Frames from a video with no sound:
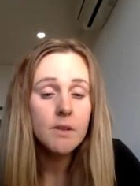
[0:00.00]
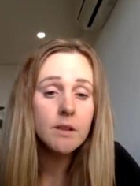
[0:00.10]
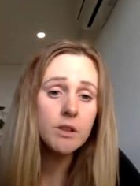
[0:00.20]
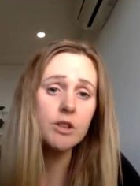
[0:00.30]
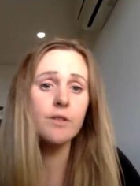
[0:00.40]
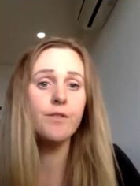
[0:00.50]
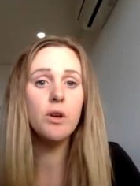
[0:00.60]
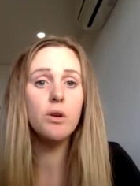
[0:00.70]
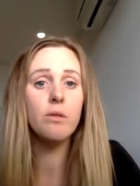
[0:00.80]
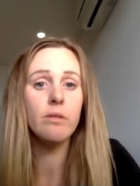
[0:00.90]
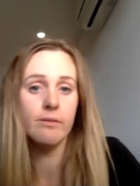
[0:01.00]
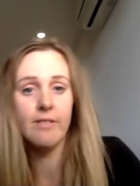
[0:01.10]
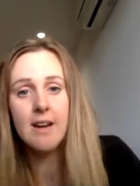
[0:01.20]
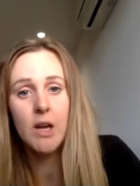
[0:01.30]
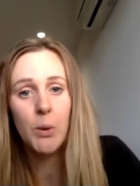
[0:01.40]
So just a few
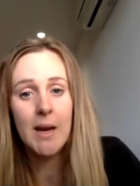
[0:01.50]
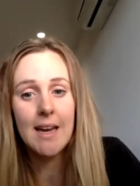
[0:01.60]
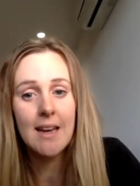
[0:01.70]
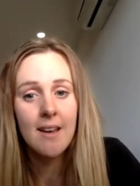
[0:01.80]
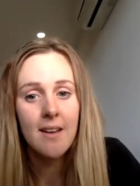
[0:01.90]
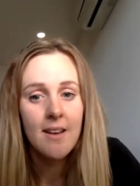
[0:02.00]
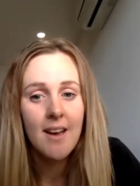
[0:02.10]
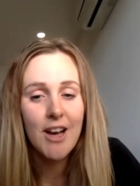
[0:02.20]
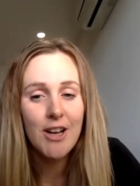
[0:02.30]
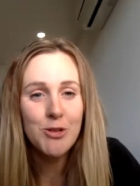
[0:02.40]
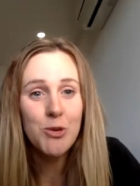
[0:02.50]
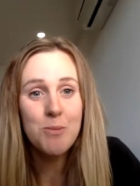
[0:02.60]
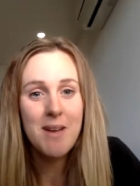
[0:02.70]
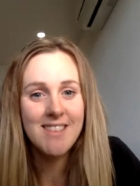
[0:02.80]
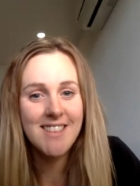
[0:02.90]
very quick
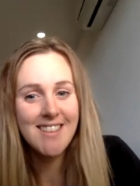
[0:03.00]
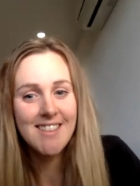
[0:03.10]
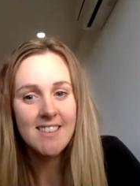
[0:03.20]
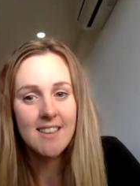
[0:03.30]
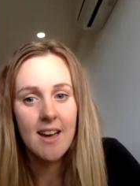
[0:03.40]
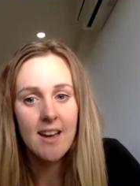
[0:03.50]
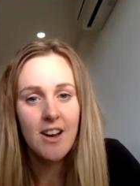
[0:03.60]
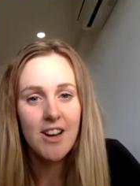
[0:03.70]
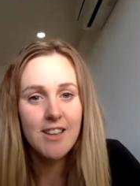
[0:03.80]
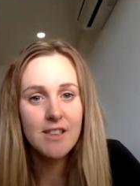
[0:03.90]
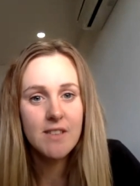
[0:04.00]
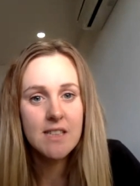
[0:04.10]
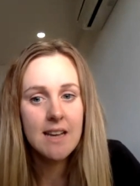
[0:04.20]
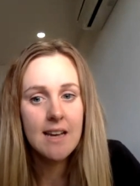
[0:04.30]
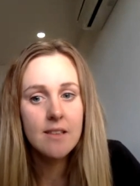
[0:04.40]
Zoom etiquette guidelines for
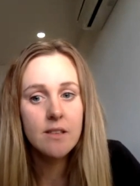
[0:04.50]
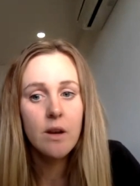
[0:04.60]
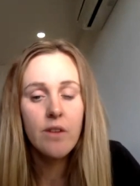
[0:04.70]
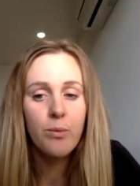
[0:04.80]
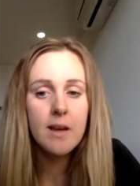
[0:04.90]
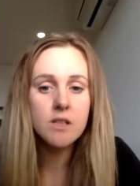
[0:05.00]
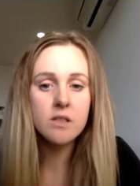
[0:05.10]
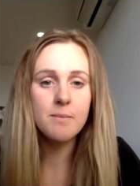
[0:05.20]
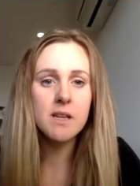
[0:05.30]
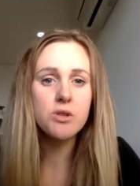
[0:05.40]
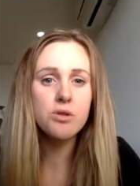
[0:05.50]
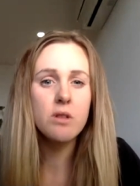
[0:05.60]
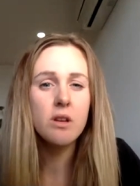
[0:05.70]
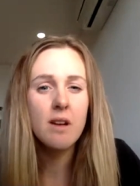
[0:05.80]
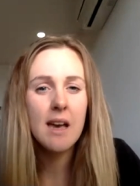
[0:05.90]
today. So if we can just make sure
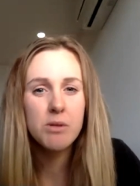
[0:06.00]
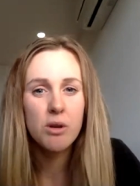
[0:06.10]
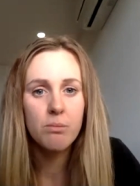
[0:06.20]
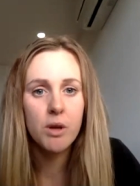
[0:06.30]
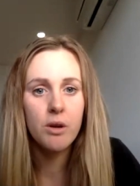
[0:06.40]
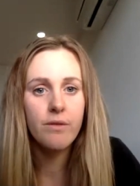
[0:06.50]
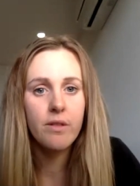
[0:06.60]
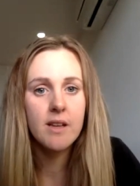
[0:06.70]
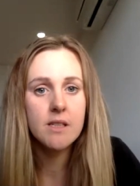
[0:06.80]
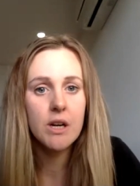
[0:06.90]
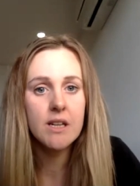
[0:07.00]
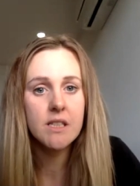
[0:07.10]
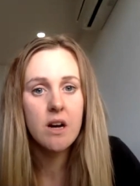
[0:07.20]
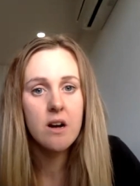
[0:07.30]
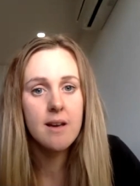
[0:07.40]
that you're kept on mute for the entire
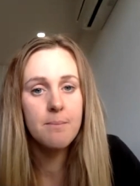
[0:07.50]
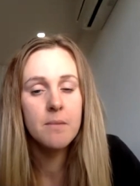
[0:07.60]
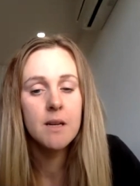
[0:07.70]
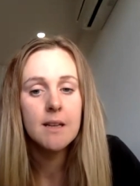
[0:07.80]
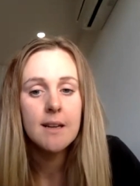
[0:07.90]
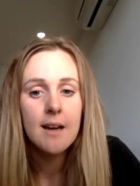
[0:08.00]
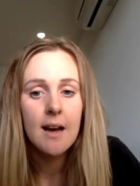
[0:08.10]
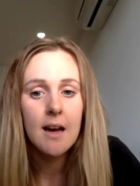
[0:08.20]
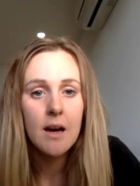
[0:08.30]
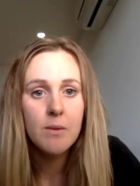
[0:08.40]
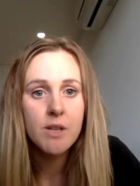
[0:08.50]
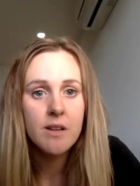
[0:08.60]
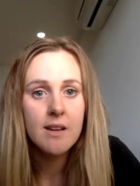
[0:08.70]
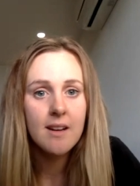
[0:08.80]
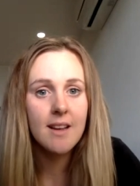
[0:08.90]
time. We don't
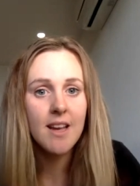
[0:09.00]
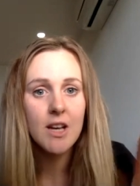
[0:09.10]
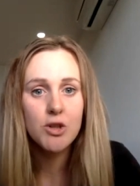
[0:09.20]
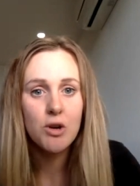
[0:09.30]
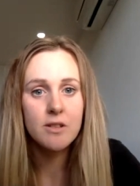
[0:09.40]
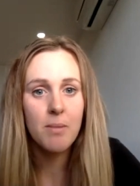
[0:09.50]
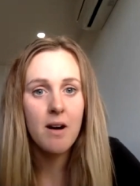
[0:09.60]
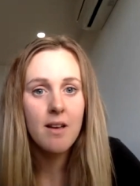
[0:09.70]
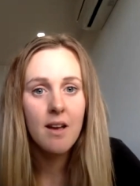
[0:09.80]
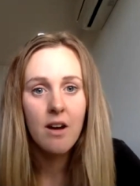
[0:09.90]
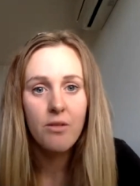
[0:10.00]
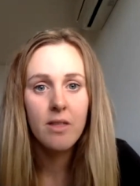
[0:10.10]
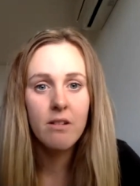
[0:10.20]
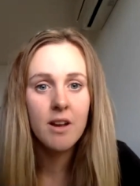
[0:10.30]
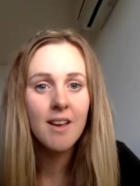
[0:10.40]
need any dogs barking halfway
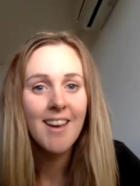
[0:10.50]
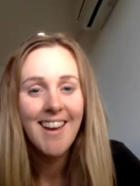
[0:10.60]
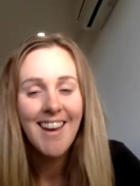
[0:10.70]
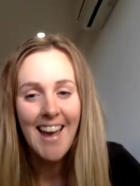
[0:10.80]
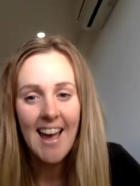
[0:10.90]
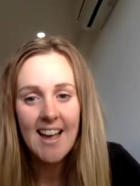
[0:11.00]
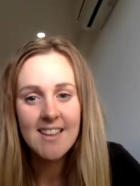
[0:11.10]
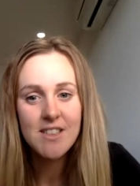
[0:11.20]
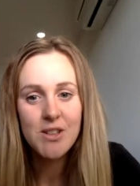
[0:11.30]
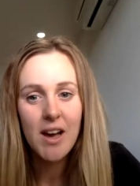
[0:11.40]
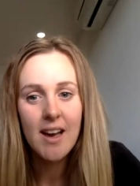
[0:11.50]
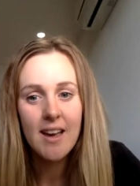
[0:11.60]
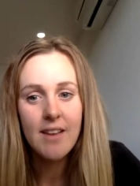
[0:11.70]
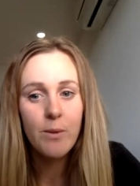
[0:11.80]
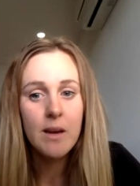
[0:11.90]
through. And
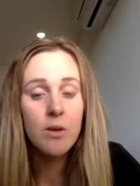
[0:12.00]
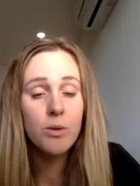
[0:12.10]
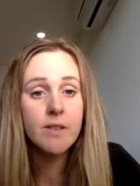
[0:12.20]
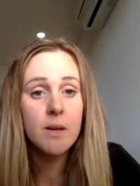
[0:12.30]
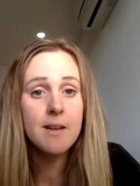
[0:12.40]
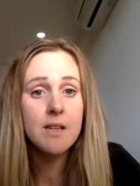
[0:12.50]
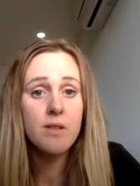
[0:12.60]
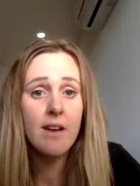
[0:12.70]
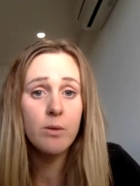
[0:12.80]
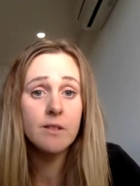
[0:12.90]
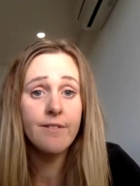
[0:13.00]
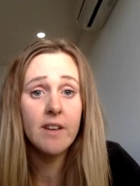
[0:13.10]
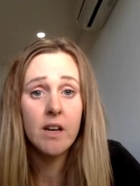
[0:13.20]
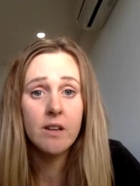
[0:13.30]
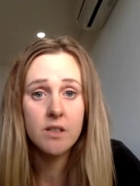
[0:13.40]
if we can also make sure that everyone's
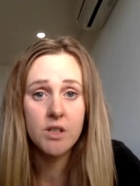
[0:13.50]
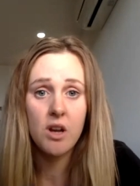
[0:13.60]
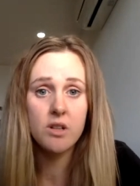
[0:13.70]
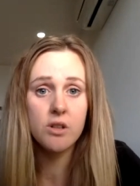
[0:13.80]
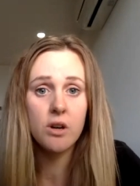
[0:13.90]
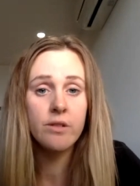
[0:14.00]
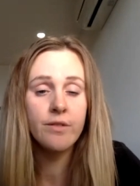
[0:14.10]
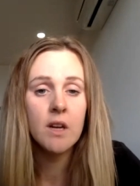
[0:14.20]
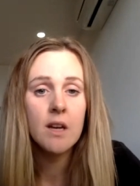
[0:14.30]
videos are turned off,